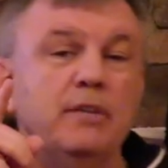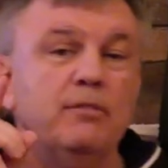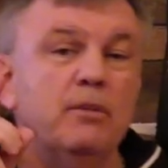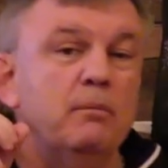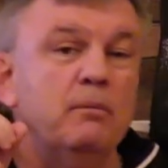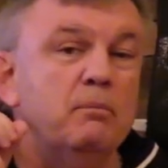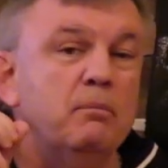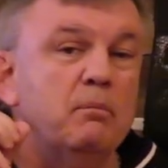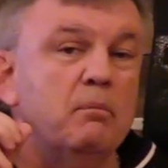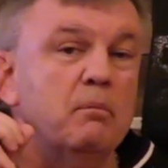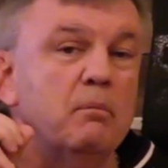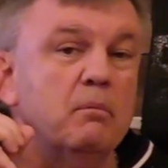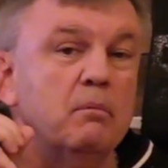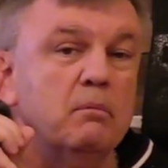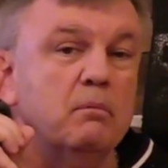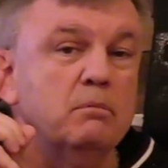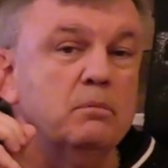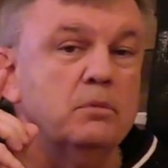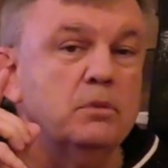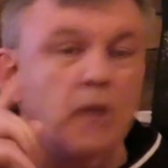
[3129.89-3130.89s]
even
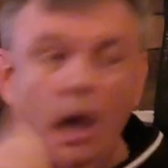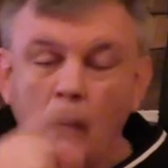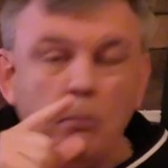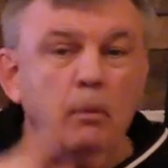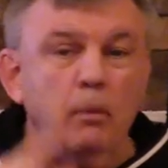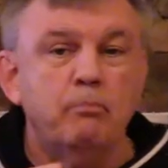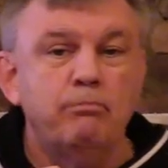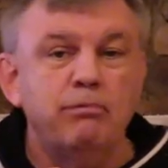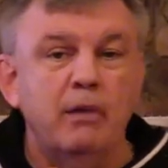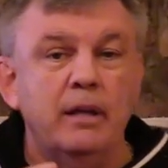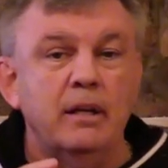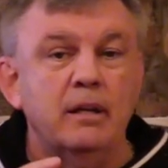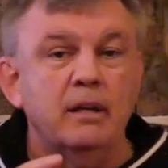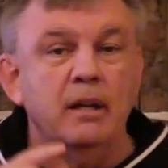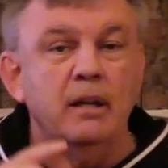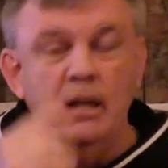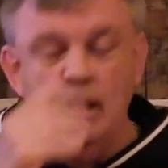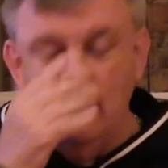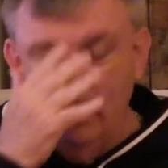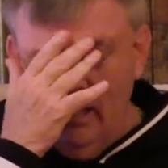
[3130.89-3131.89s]
double brilliant